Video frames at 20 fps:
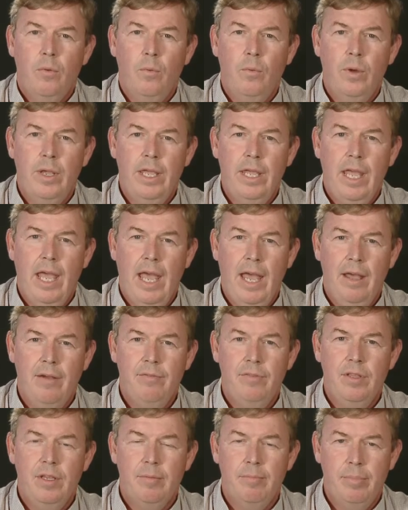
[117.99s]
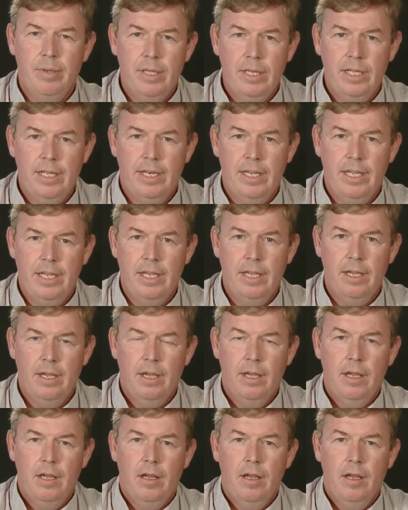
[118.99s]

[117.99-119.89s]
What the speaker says: we have the ability,